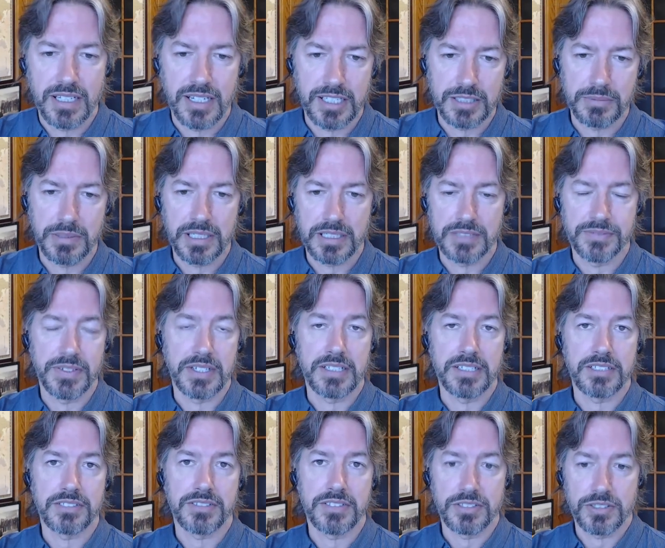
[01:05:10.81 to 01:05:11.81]
as well as
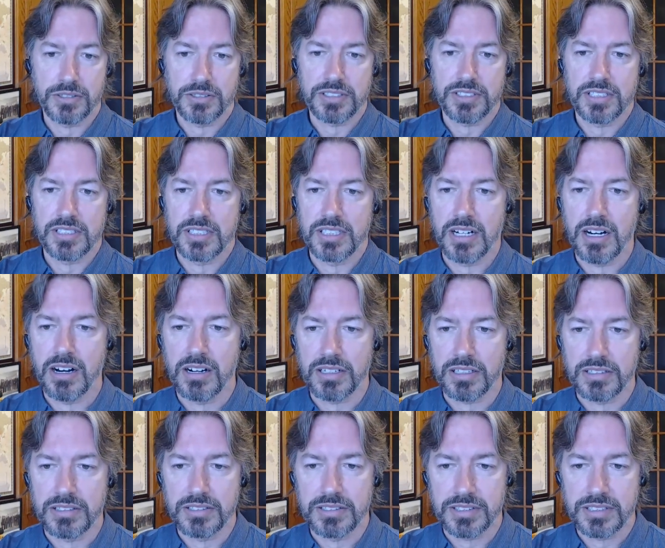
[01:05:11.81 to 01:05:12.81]
various resources and
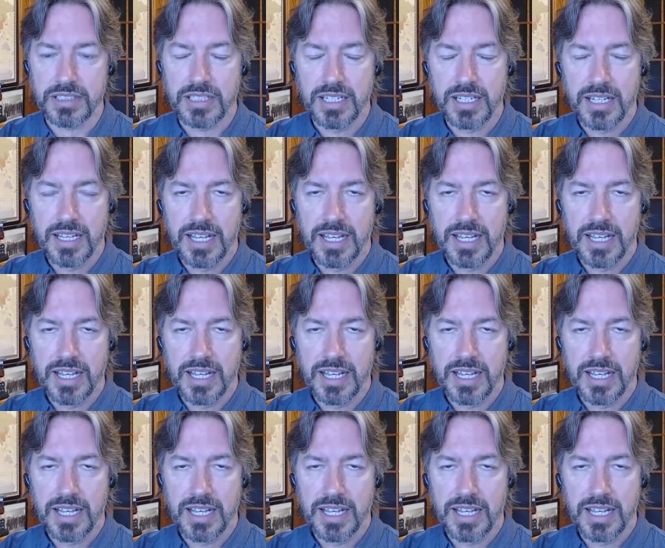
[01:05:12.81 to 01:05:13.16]
articles,